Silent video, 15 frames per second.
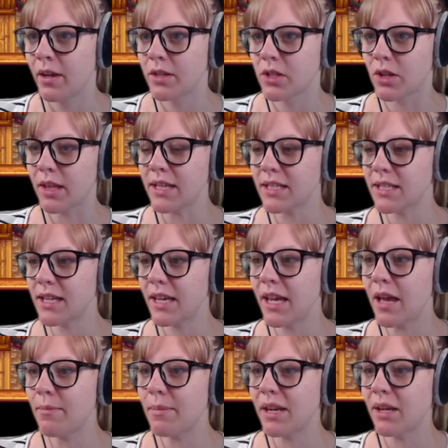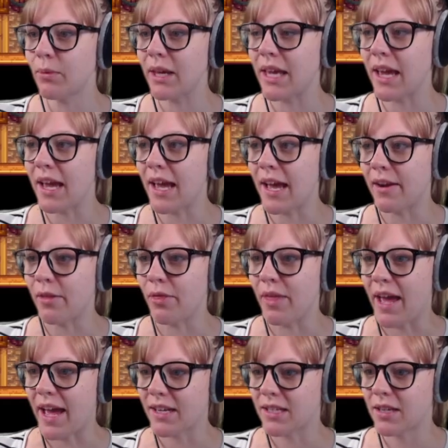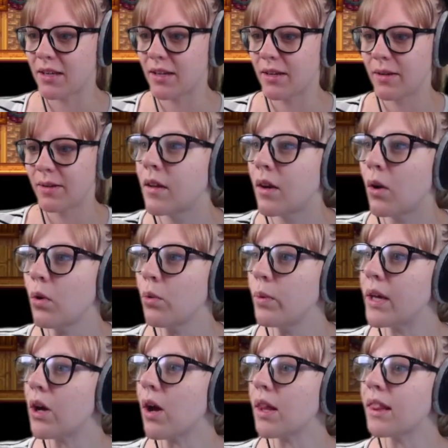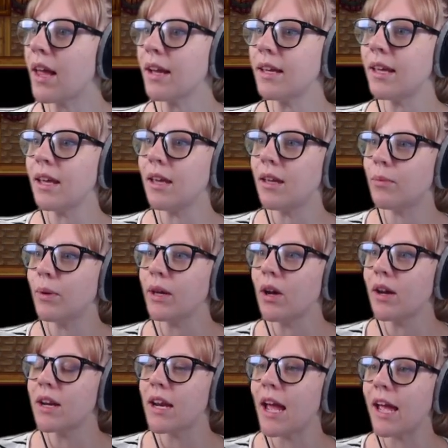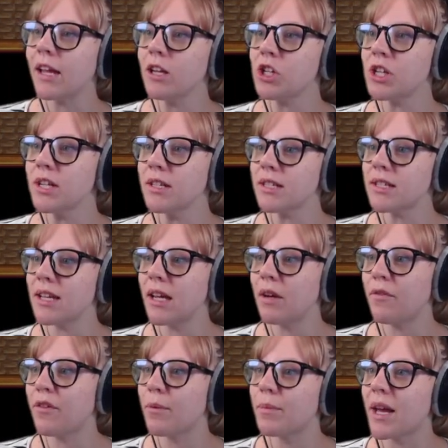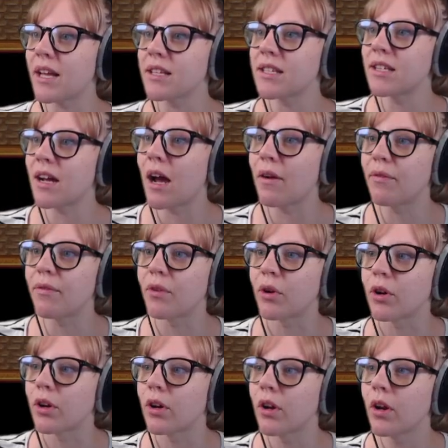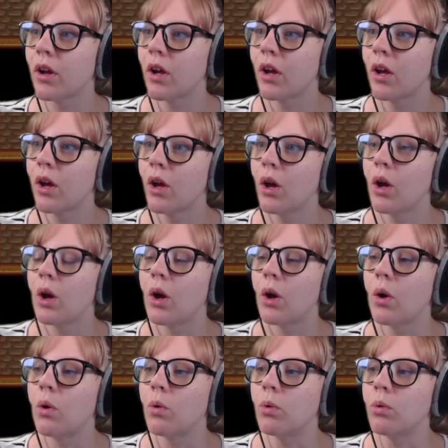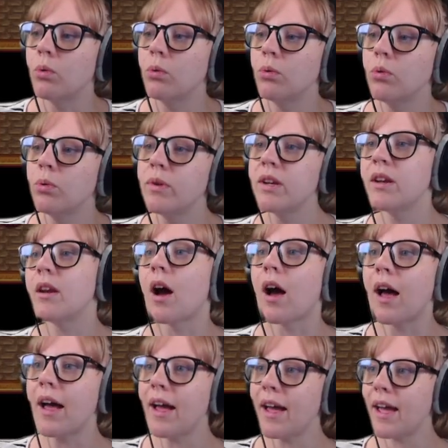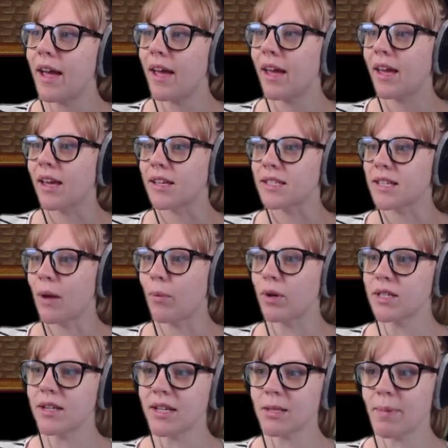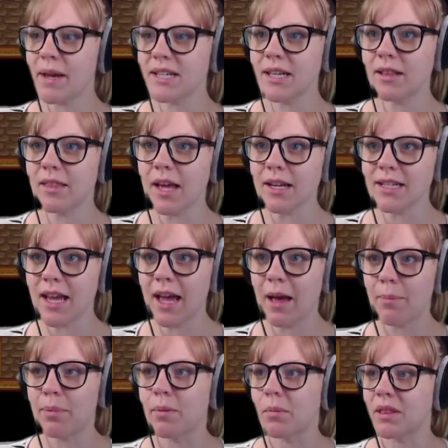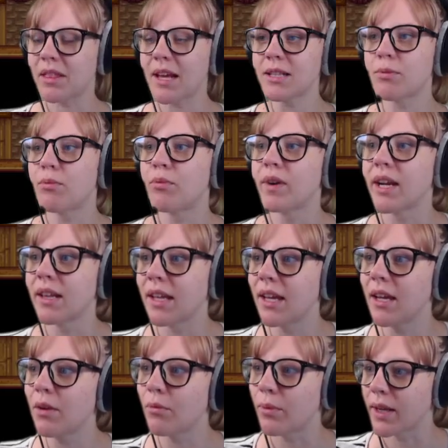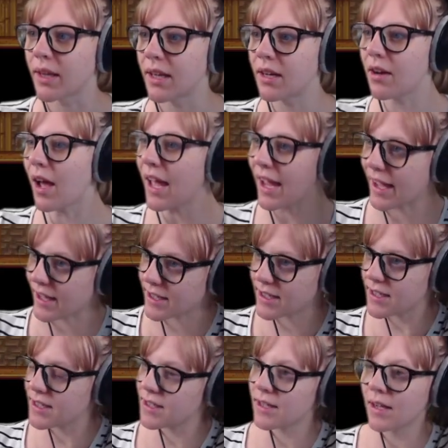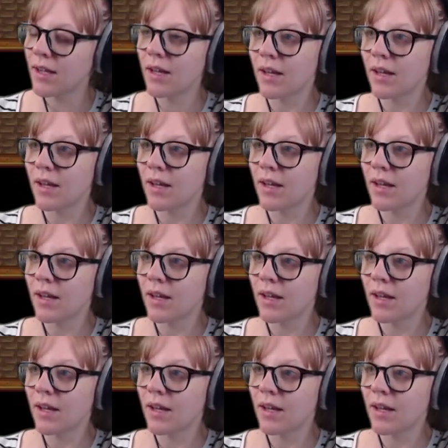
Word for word: So let's see how many we get out of that. Oh, we got lucky. We got an ancient seed from that star fruit. Oh, nice. I wasn't expecting that to happen, but that's really, really nice.